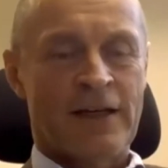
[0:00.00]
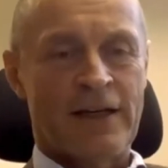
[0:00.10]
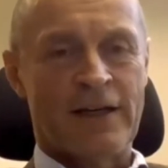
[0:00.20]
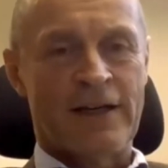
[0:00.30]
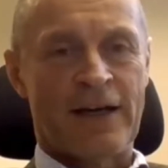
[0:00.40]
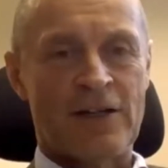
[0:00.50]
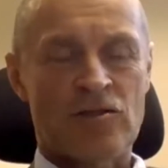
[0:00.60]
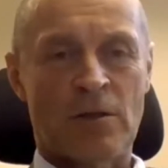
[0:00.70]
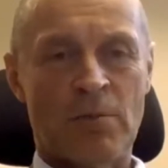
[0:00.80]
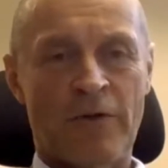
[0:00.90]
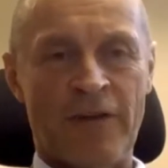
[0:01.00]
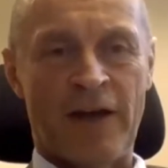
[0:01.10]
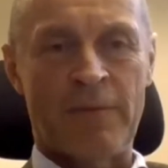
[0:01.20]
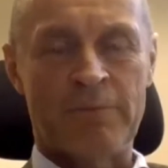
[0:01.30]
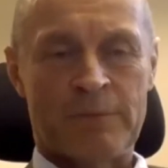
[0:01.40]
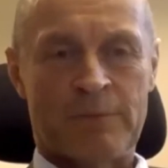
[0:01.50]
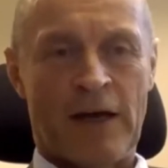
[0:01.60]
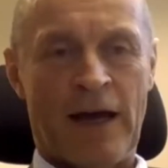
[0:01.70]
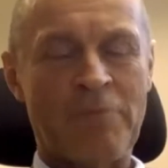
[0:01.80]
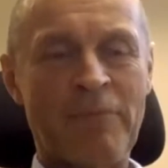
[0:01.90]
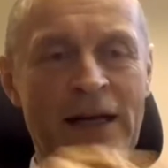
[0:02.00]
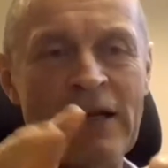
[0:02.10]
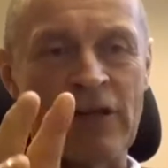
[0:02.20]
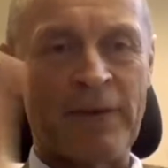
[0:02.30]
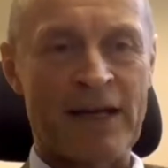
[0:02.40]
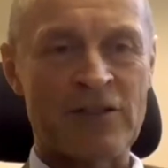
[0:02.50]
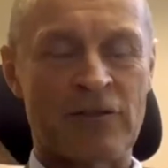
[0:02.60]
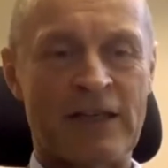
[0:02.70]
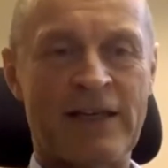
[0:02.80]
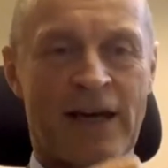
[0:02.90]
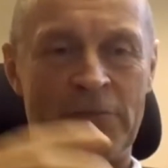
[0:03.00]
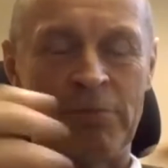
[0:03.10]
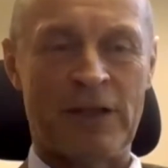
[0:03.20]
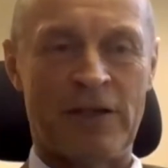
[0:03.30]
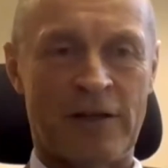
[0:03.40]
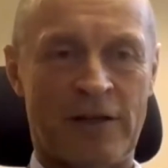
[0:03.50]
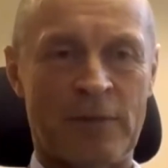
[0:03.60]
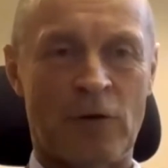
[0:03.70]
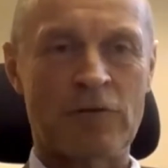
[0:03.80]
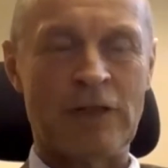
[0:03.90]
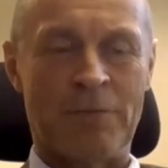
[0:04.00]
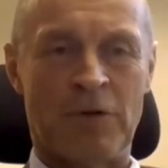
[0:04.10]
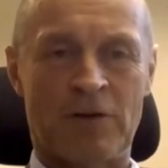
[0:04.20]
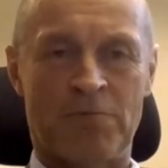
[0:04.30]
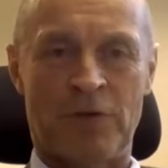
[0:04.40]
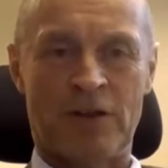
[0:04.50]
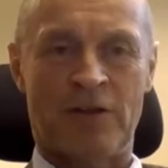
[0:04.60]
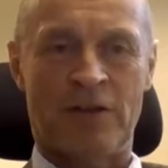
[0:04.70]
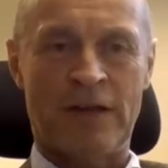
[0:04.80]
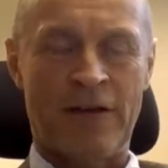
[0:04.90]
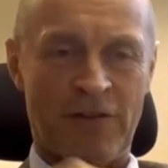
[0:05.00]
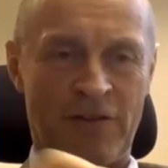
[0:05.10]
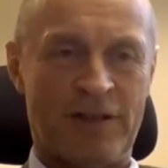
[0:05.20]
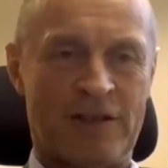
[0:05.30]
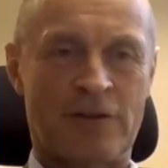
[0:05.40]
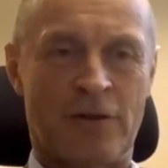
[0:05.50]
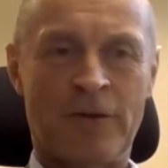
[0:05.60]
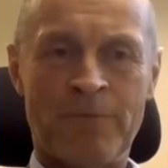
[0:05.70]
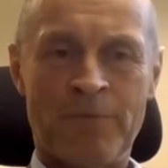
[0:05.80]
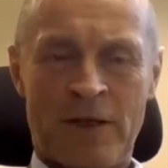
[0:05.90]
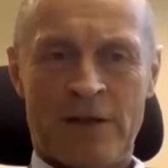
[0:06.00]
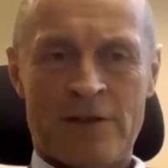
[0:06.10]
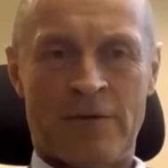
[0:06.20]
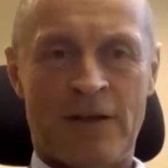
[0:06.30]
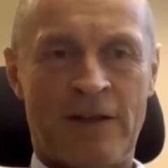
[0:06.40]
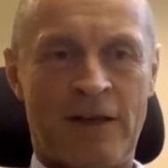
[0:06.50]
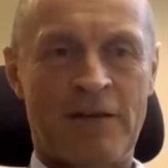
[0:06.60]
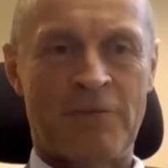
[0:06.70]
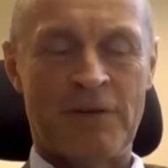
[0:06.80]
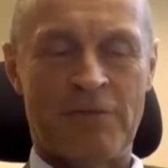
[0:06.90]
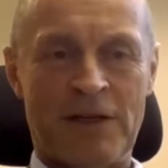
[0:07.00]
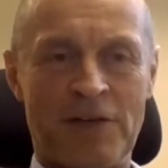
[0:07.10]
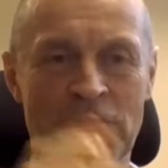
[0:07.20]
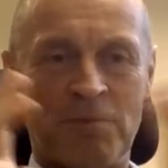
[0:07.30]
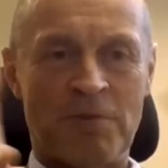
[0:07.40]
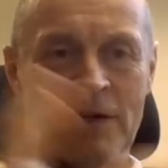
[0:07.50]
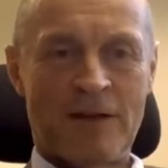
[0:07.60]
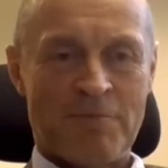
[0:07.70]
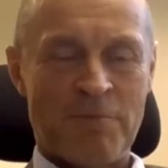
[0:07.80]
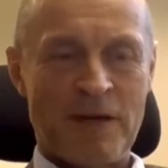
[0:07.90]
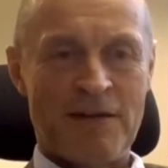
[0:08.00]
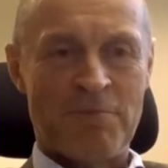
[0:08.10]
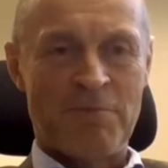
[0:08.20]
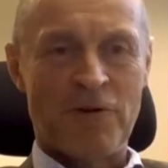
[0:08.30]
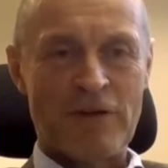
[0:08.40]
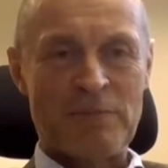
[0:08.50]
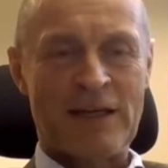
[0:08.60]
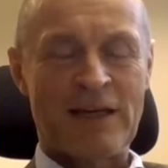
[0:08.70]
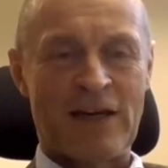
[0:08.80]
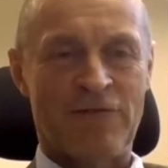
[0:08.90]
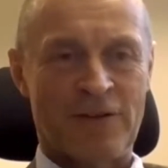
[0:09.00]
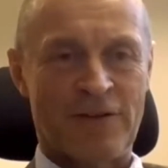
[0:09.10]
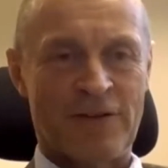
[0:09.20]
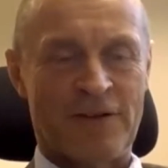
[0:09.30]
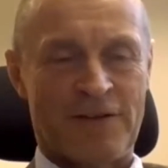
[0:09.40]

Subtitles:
and some of them, and many of them actually can be done remotely, but not everything. So I think we need to be always be careful